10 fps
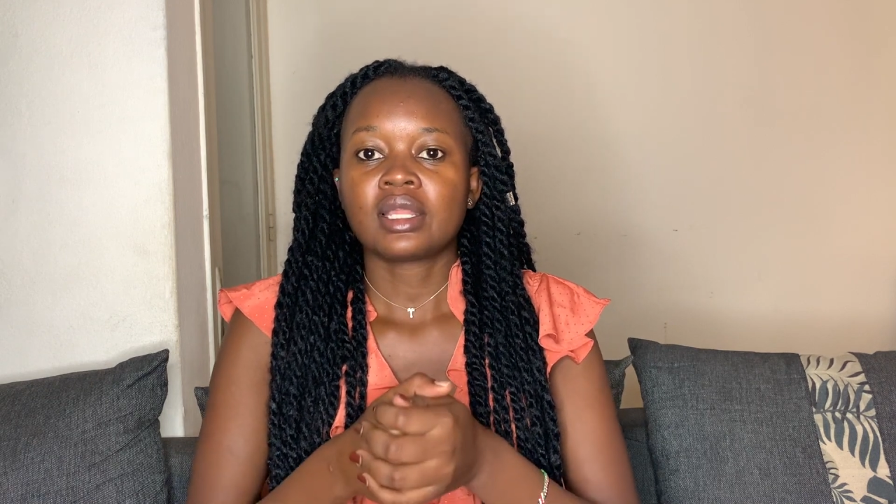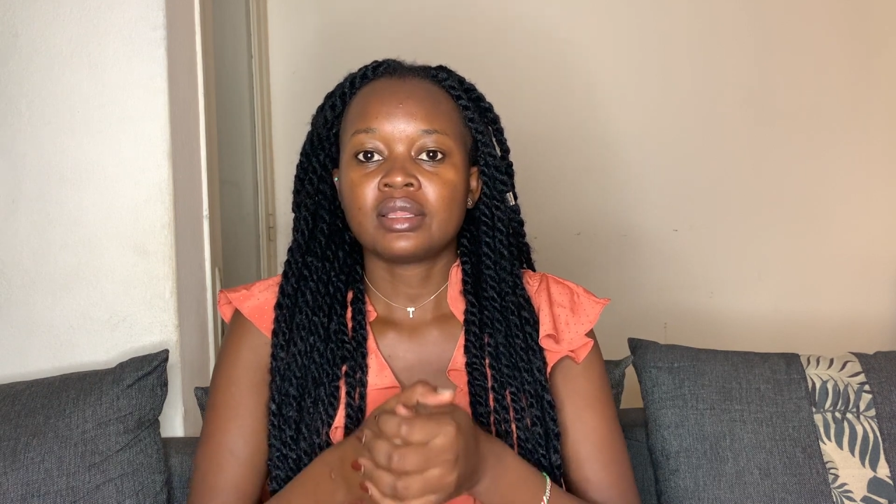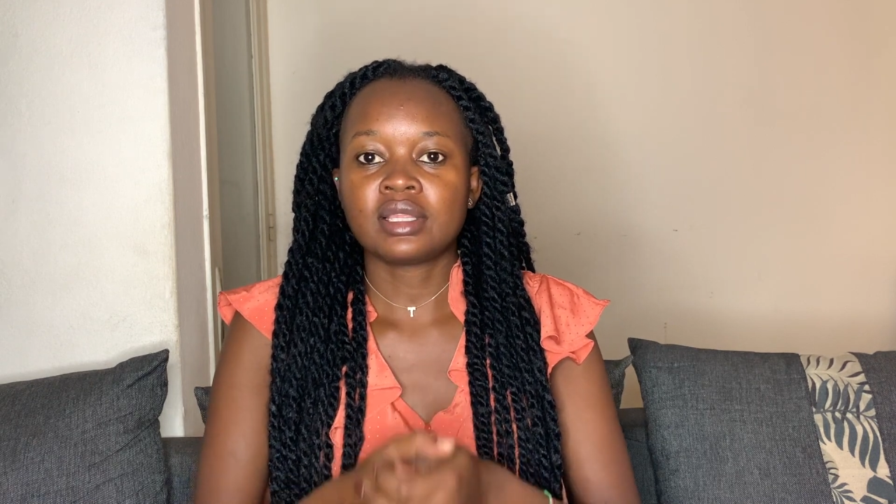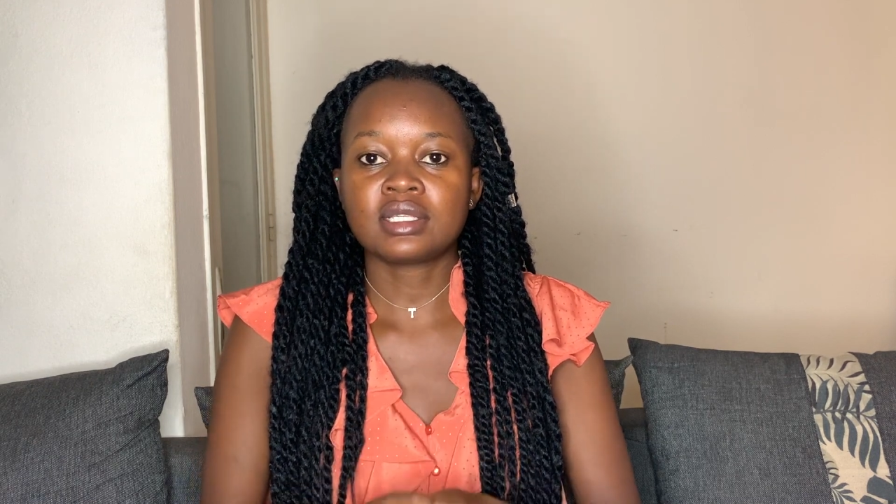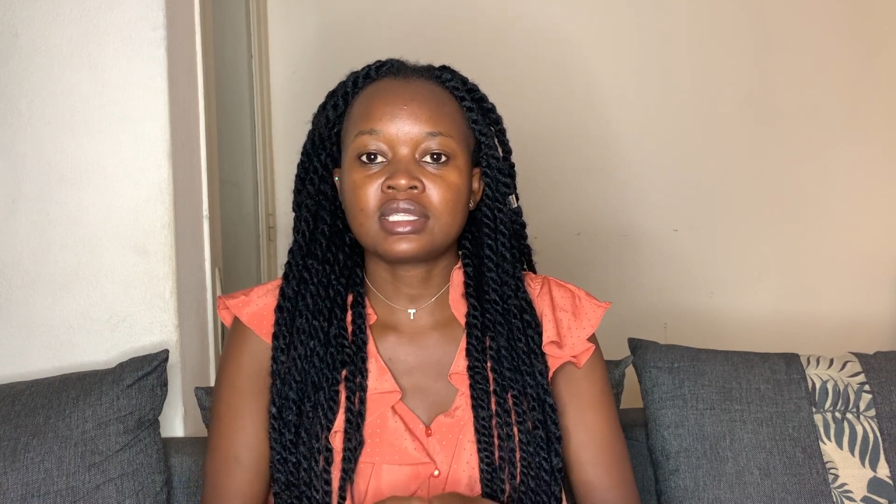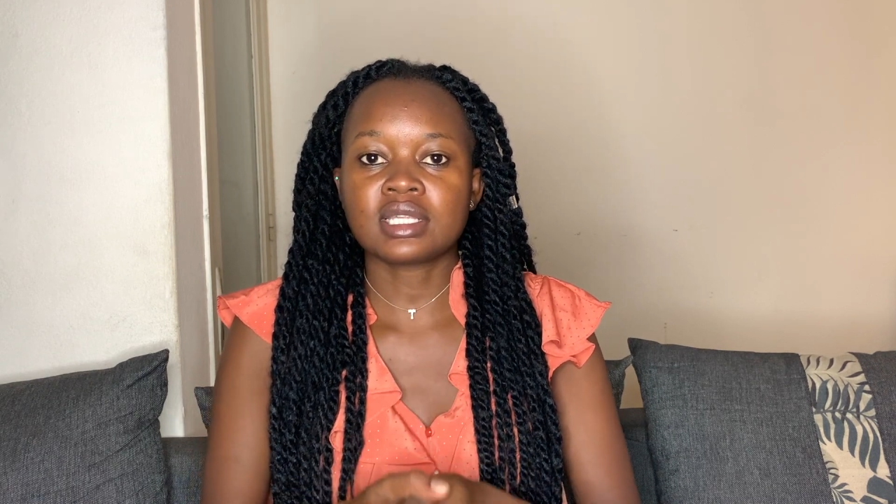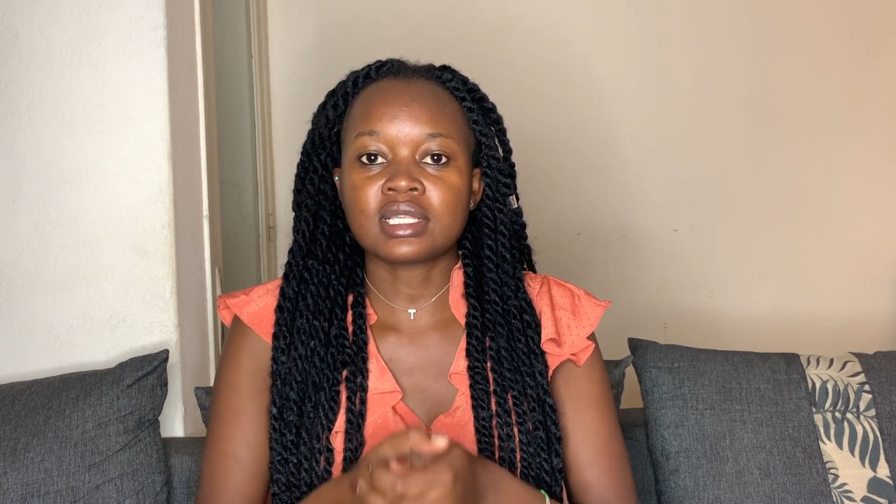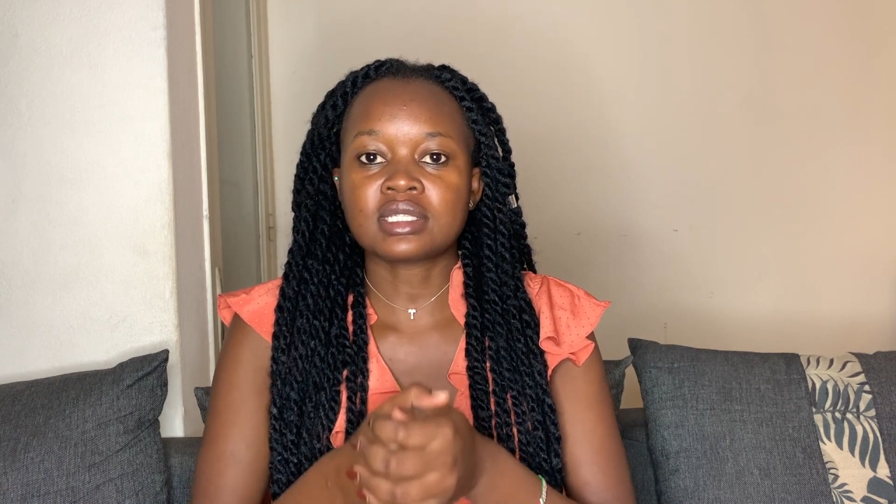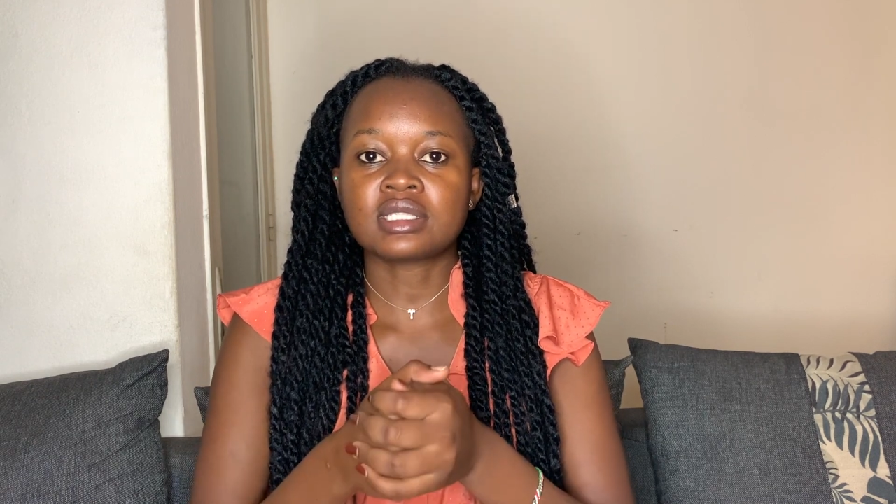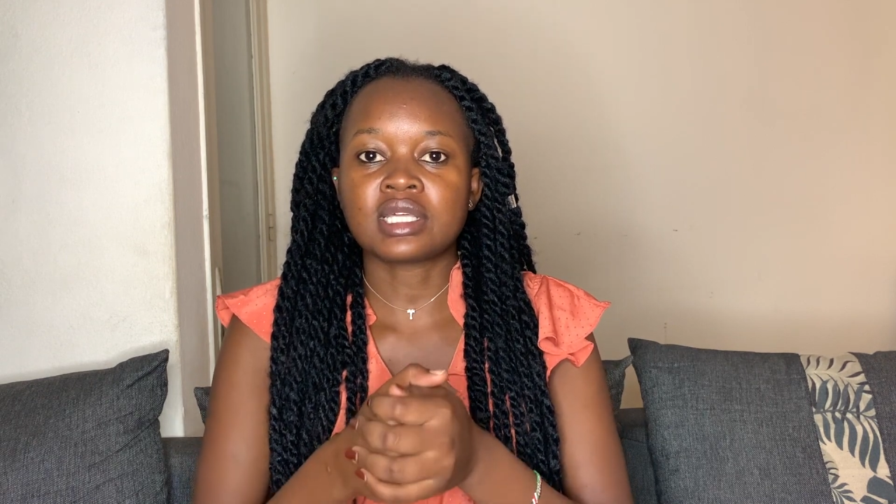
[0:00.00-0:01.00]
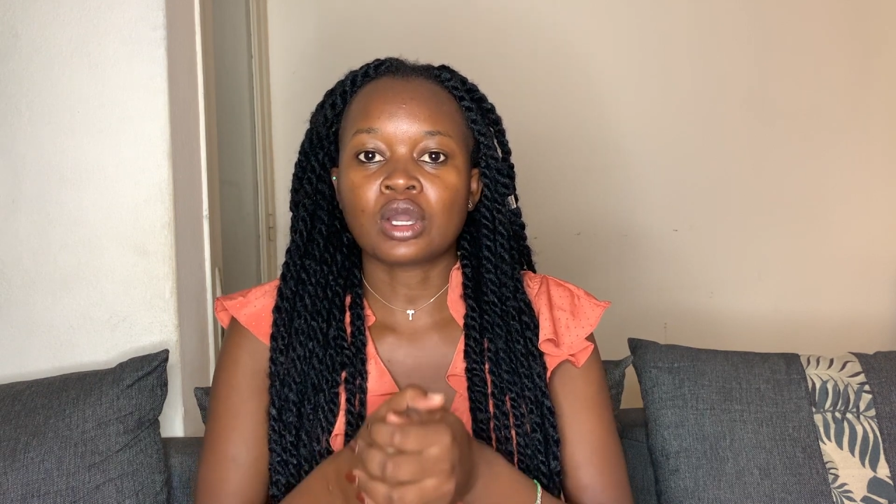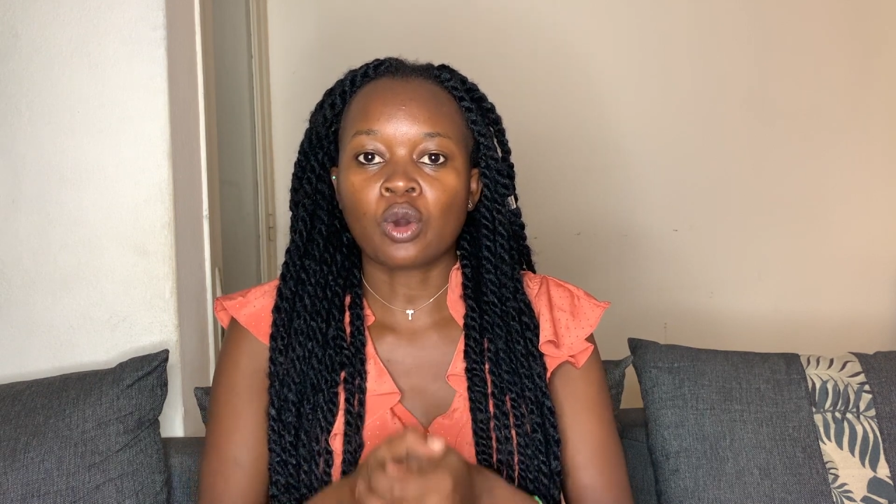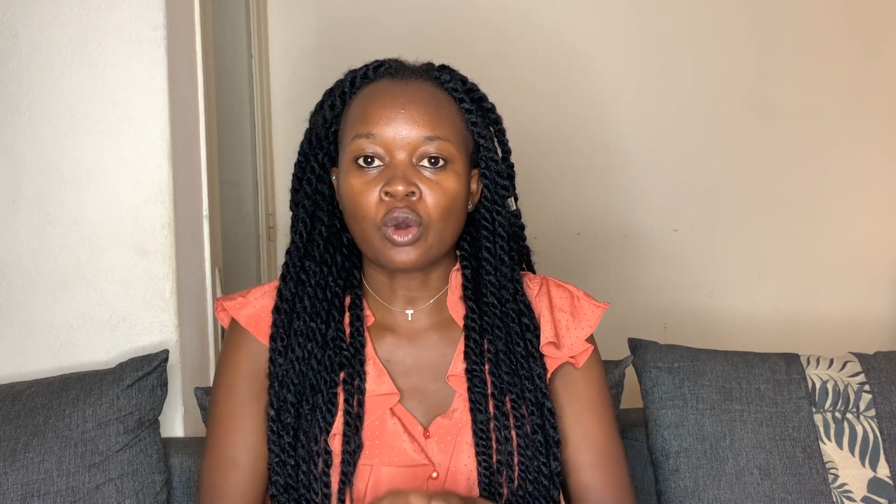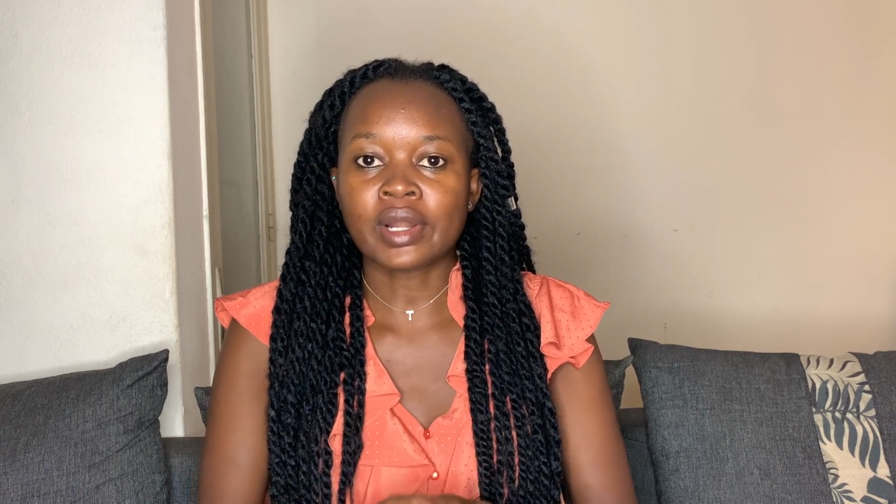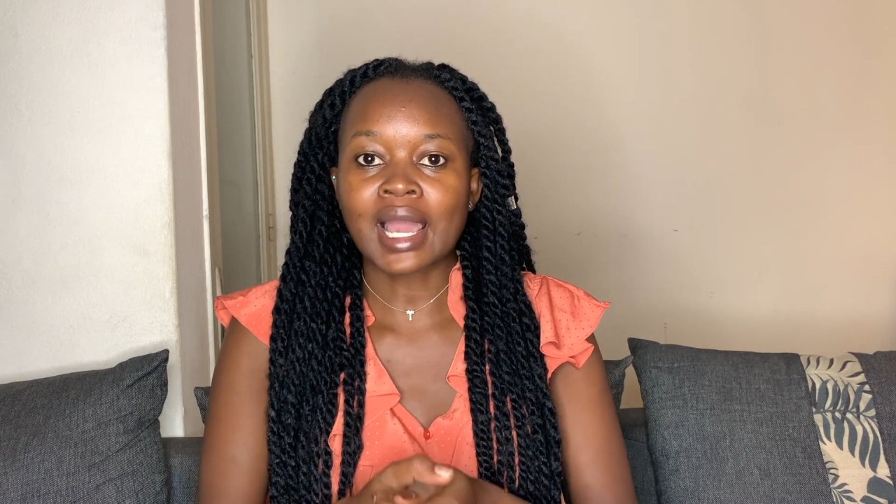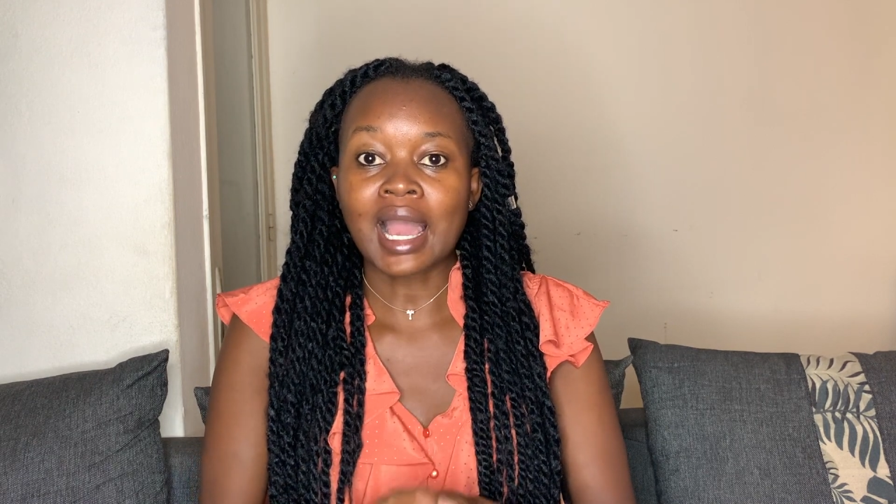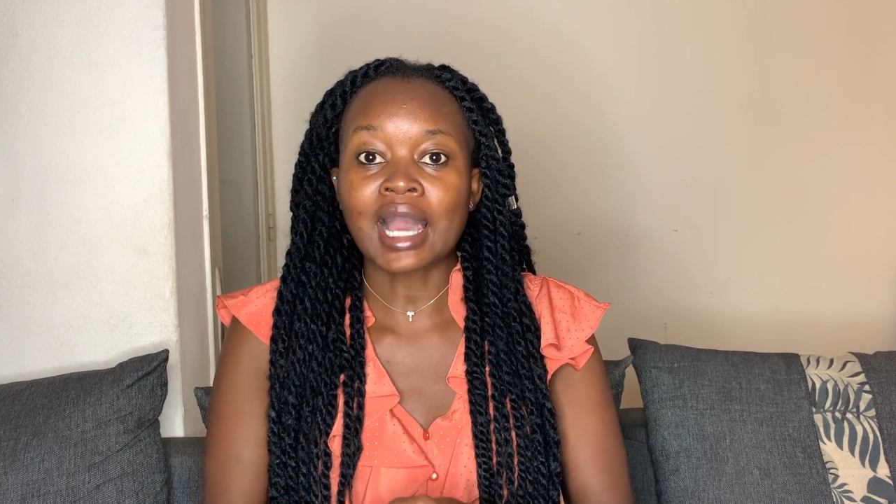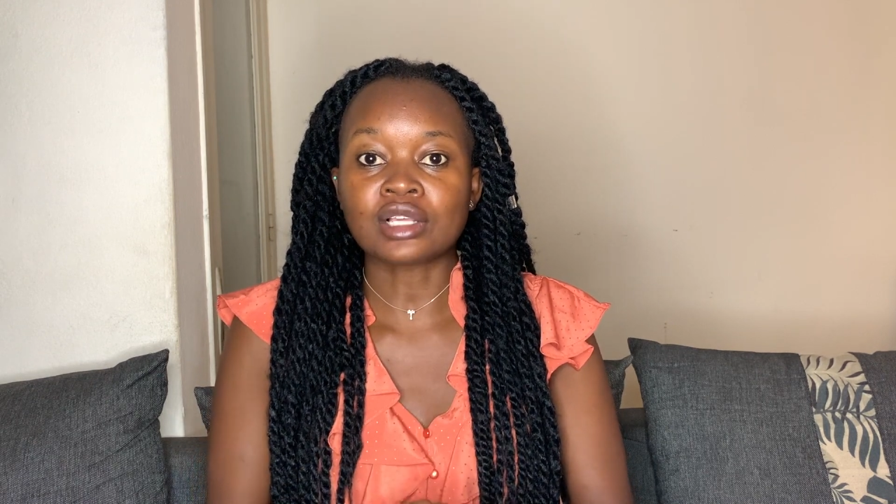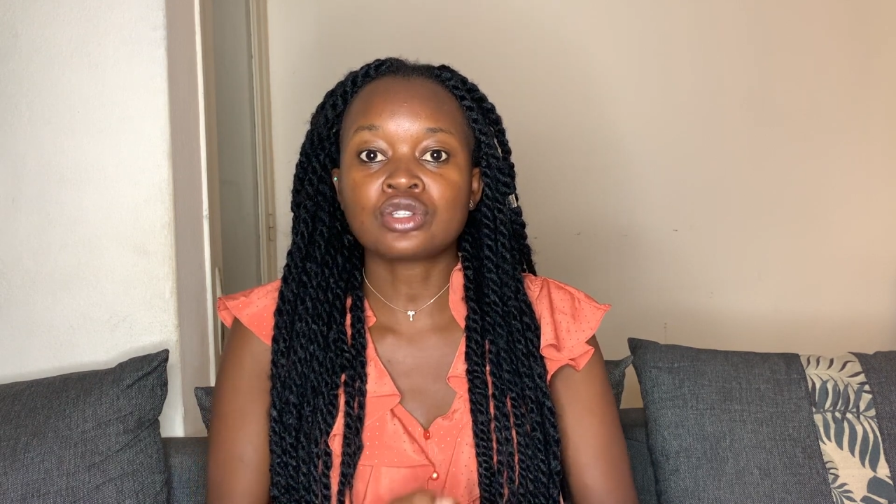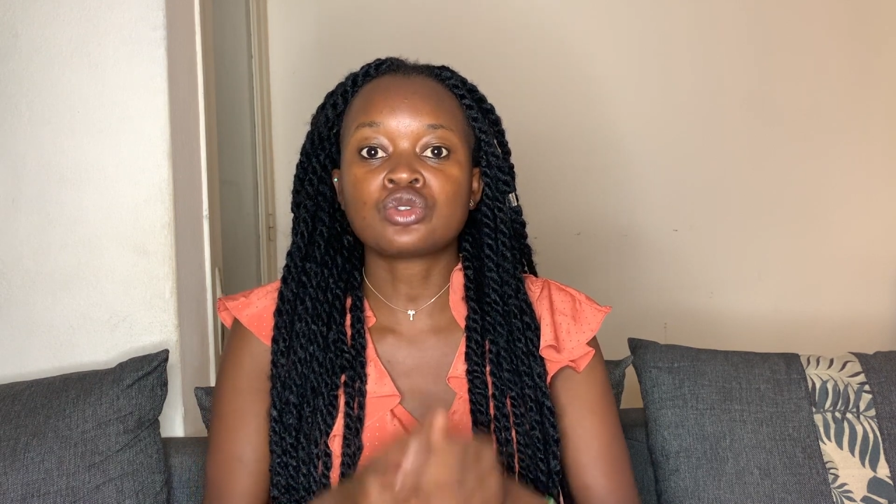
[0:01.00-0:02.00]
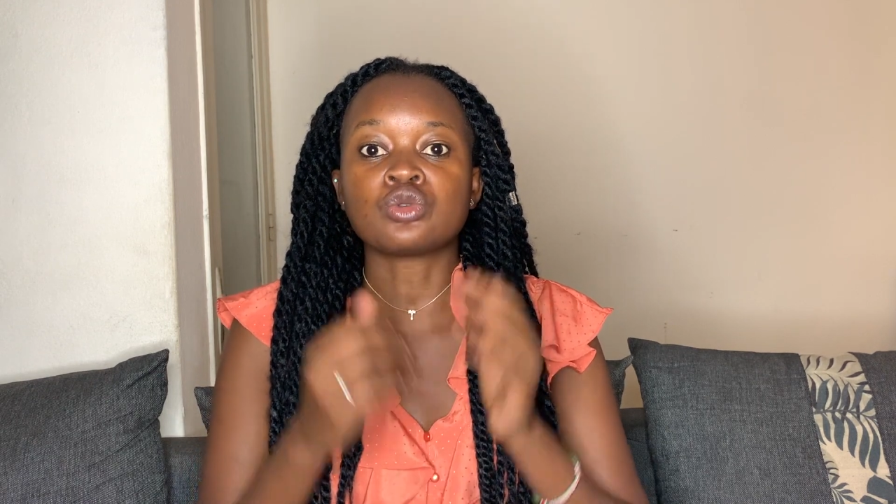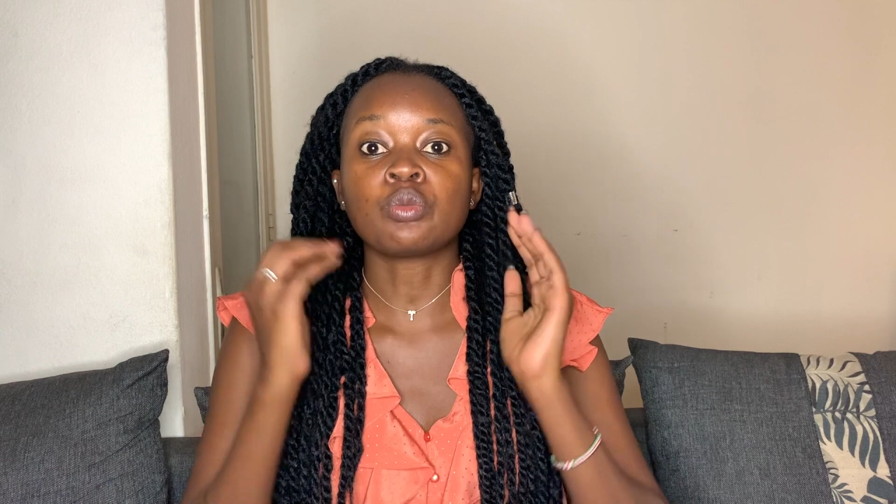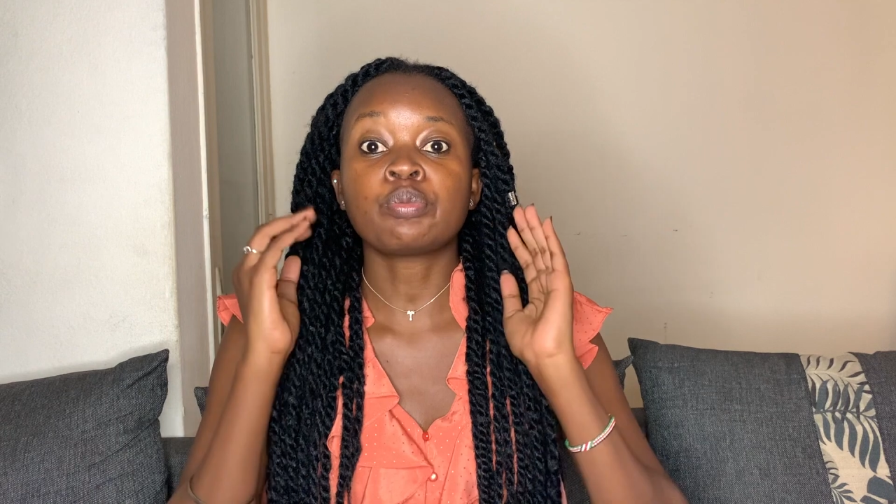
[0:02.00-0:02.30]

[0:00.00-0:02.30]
these things the owner has to